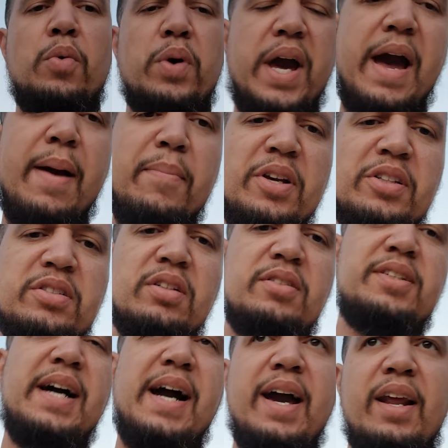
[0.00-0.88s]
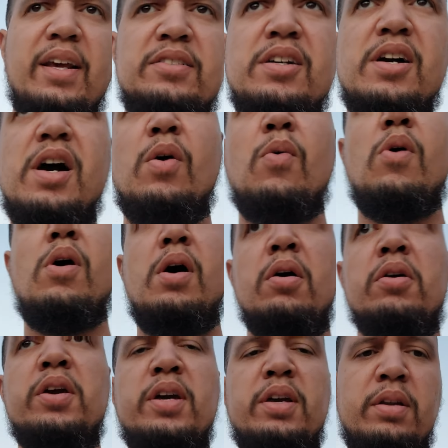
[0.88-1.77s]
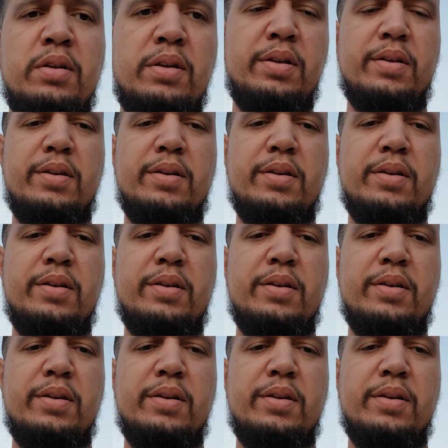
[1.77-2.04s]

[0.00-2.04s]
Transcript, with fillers: We got Mr. Titus out walking.